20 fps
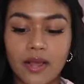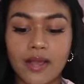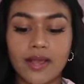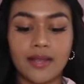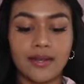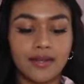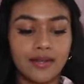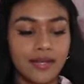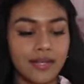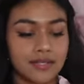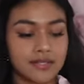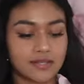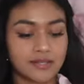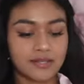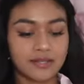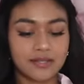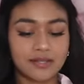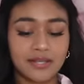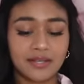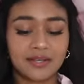and it's
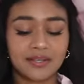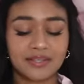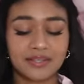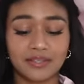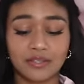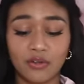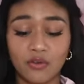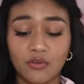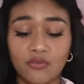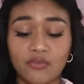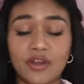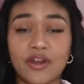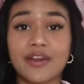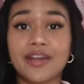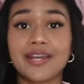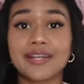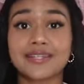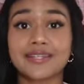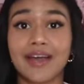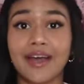this
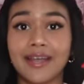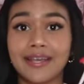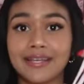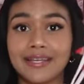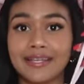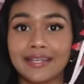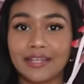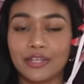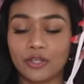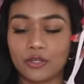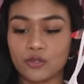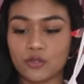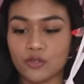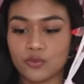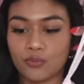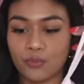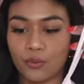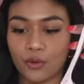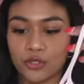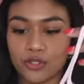very tiny little
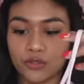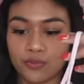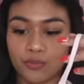sports